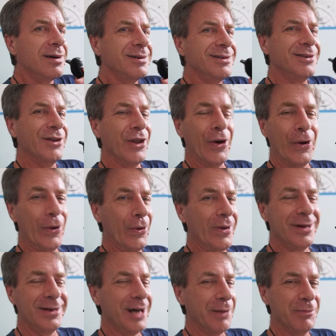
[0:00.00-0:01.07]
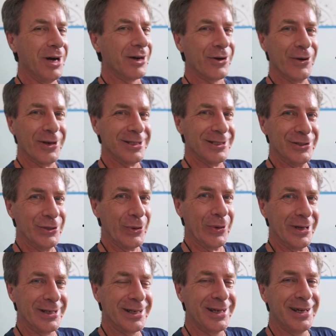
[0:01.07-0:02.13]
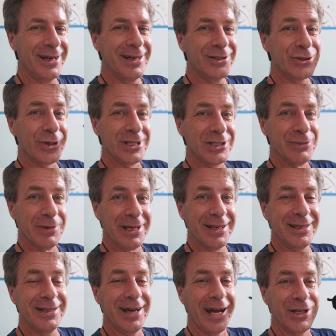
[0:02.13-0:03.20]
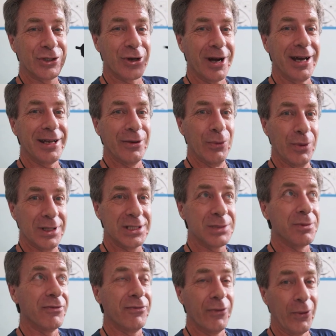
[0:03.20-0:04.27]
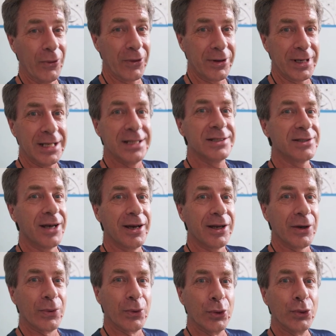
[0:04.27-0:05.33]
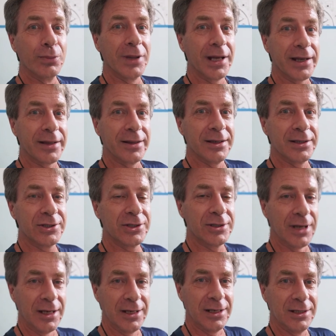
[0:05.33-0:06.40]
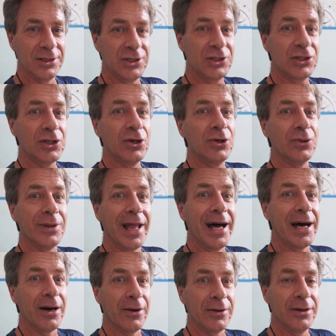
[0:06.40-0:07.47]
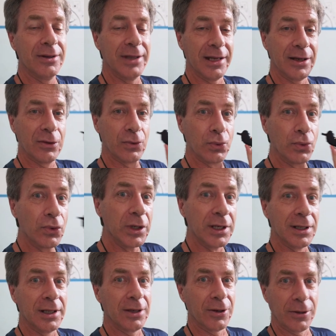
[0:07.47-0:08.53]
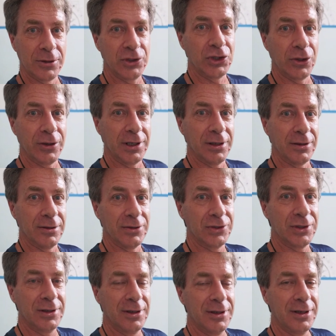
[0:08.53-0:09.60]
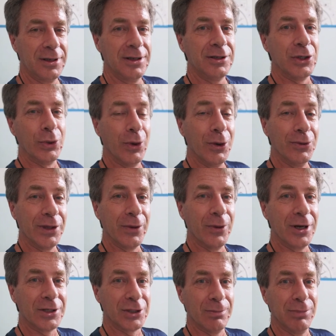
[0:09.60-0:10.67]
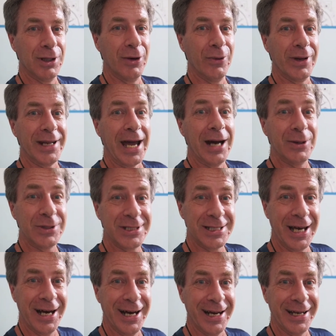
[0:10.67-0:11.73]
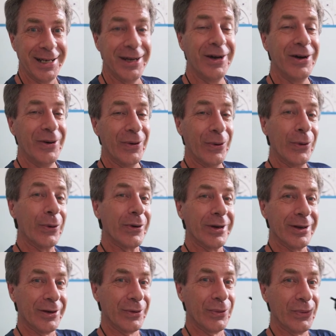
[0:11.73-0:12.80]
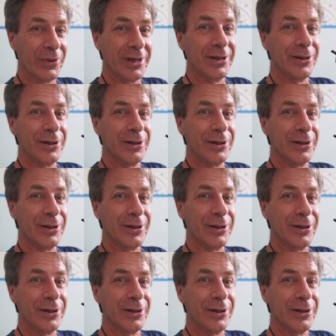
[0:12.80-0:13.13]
No, I'm not going to do it. Trust me, I tried it once before inside a room like this, and it is so loud that it really hurts your ears. You only want to blow it outside or in a real